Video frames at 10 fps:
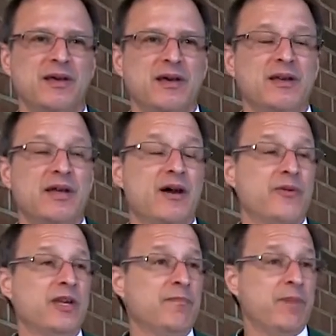Now,
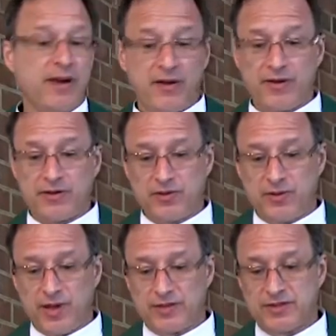any parent who
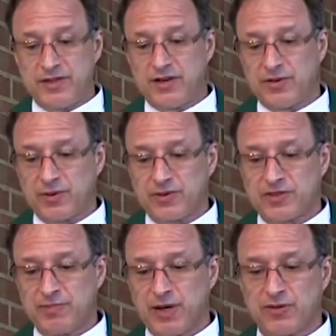has dealt with a
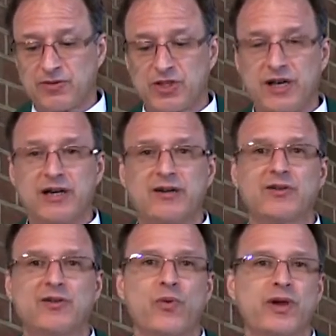small
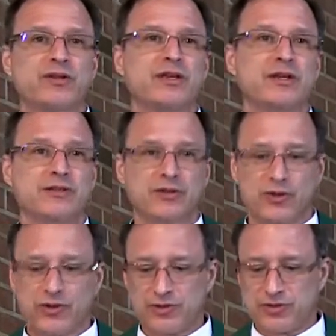child quickly
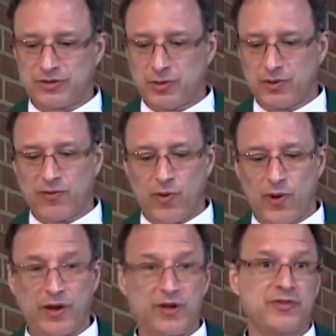learns to
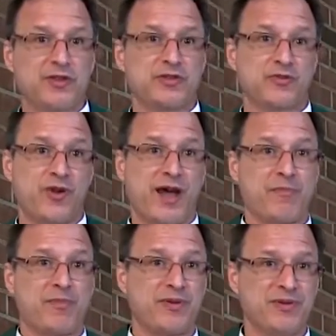avoid this trap.
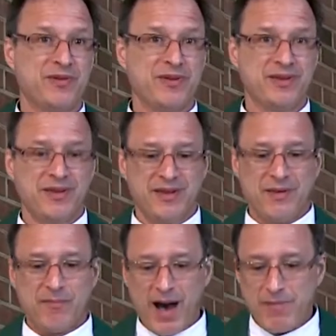
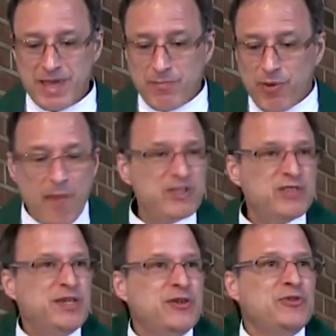"Mommy, promise
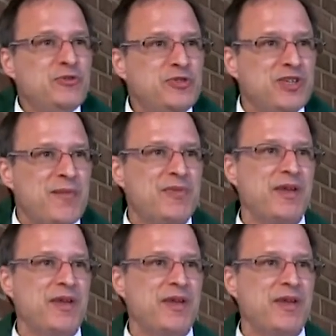me you'll do something.